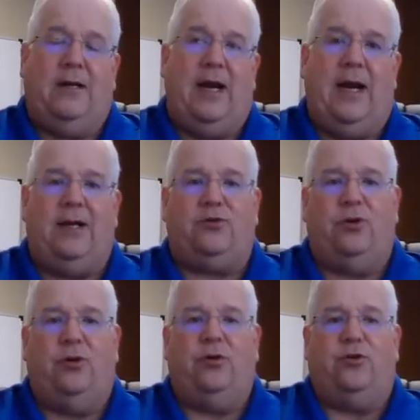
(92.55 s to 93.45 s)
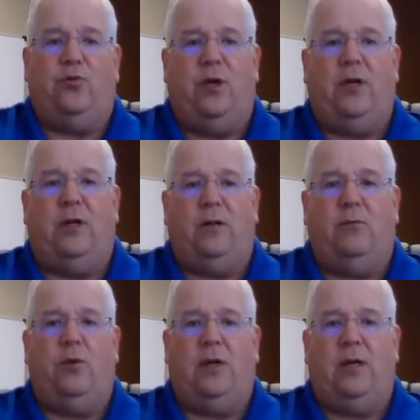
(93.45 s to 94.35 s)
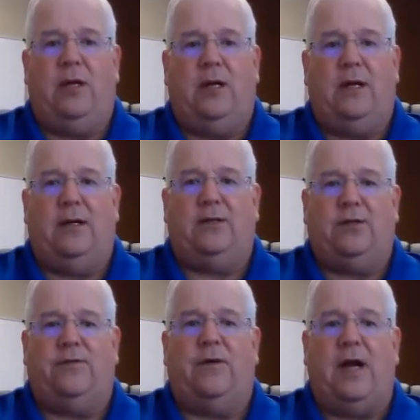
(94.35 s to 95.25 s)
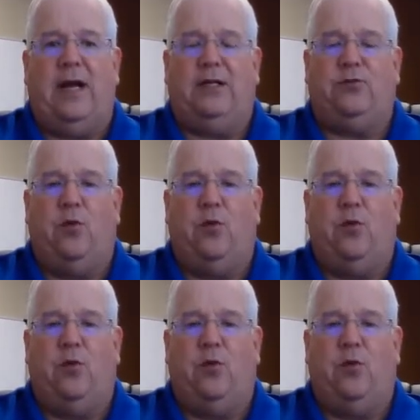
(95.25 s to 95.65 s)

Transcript: answers will suffice.